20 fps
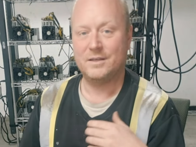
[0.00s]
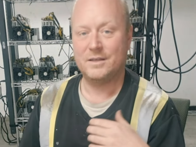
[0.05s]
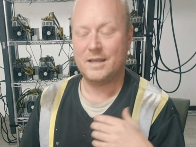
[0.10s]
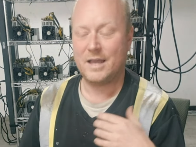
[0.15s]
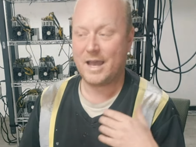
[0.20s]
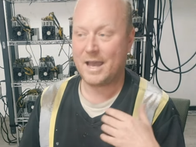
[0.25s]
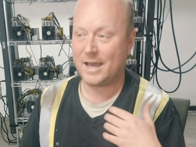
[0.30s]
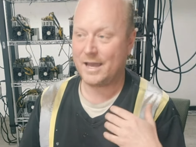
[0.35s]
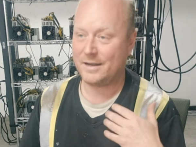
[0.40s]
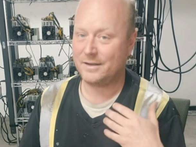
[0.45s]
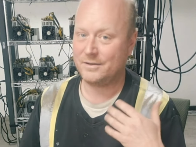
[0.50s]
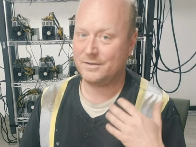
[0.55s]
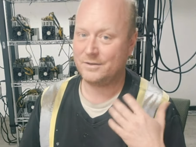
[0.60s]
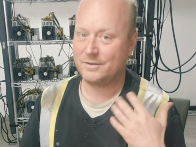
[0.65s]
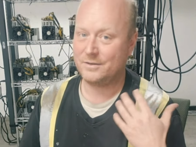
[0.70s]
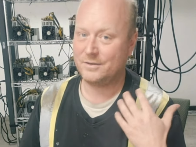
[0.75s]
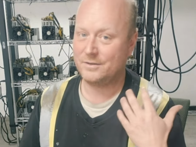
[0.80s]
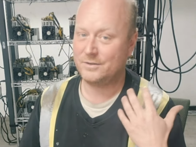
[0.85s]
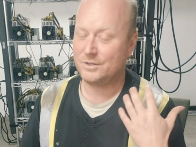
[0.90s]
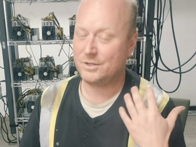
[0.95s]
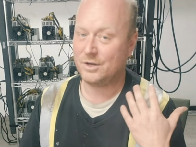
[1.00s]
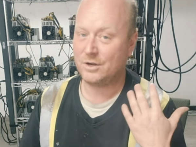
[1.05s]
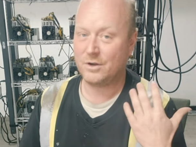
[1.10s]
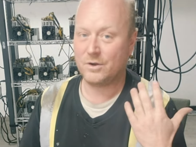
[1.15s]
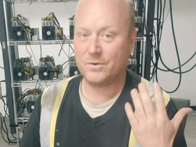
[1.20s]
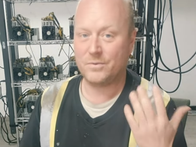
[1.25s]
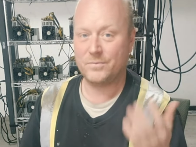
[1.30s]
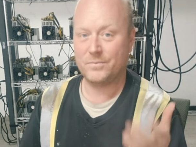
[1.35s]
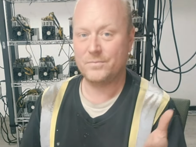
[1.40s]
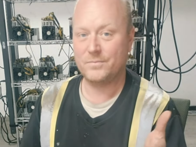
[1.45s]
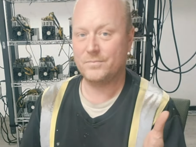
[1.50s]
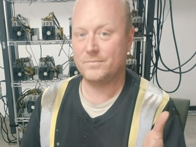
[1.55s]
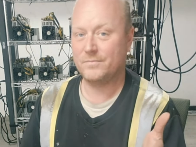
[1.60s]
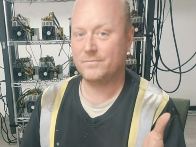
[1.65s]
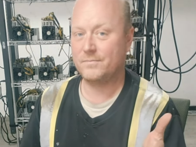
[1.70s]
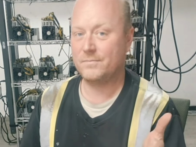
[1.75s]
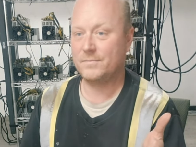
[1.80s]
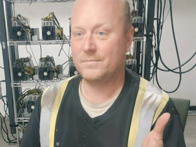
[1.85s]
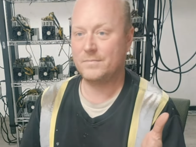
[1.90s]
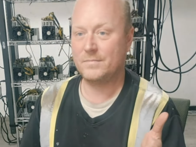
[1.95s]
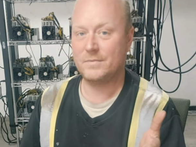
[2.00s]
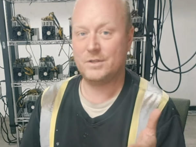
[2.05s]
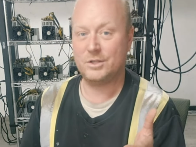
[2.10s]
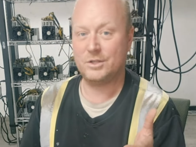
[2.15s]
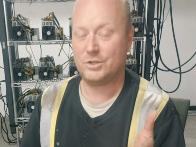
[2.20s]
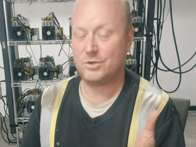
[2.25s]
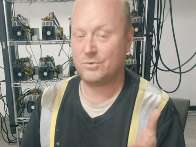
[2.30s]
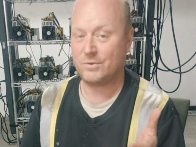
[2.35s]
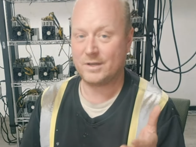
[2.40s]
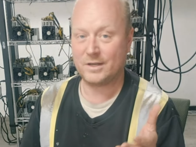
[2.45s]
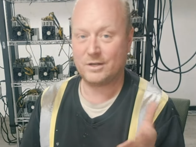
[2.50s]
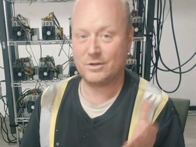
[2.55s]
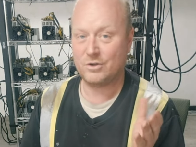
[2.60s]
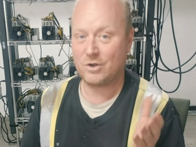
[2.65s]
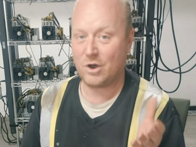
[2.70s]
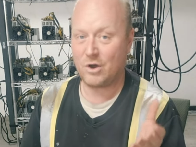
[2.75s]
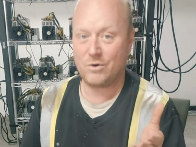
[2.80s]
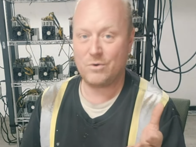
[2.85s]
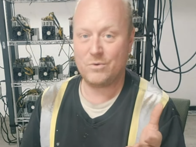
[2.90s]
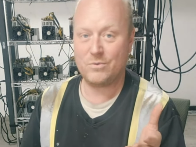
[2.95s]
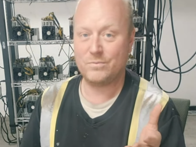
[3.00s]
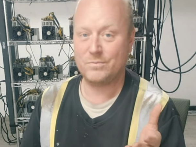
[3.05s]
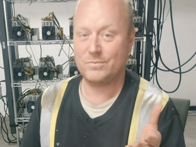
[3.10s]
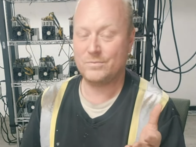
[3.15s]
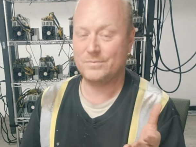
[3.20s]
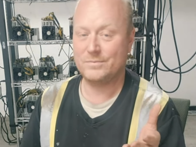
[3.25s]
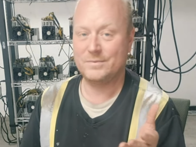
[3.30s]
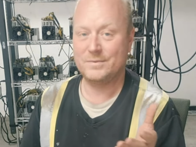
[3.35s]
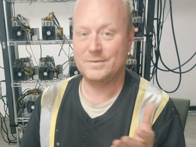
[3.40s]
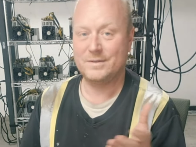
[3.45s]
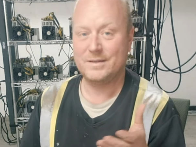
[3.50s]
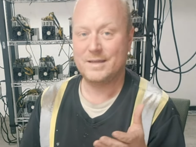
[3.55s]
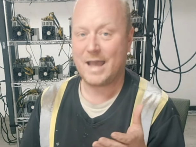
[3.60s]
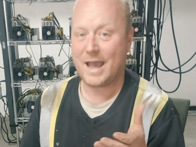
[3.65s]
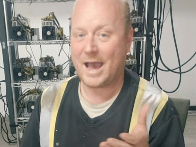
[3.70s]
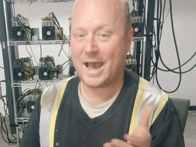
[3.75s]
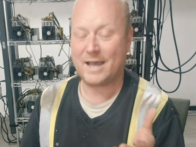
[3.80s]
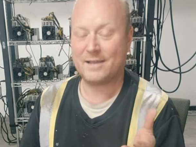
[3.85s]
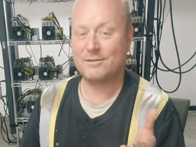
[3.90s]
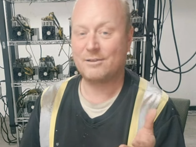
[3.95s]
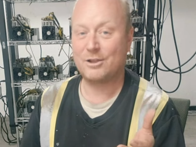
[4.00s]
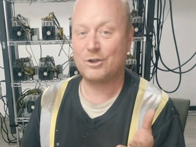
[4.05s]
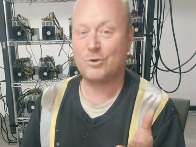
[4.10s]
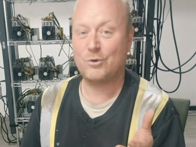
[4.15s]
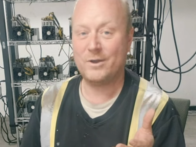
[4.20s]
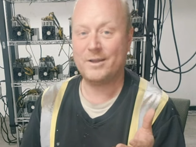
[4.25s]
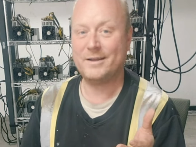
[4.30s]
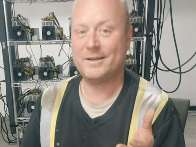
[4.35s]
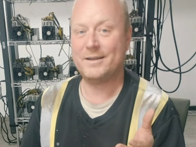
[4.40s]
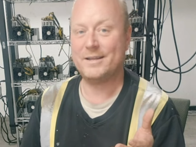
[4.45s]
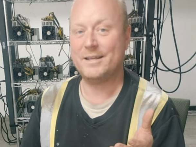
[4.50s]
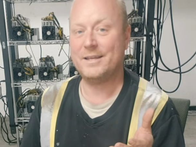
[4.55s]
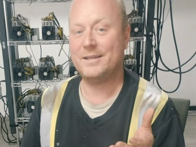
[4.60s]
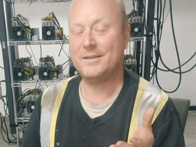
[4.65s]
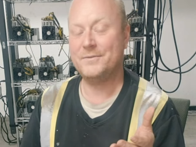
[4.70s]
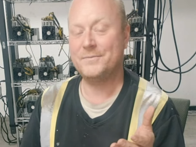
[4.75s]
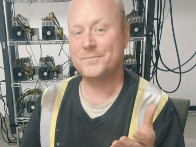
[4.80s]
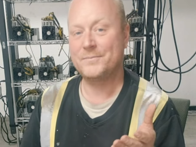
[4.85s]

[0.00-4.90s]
and you can go add liquidity.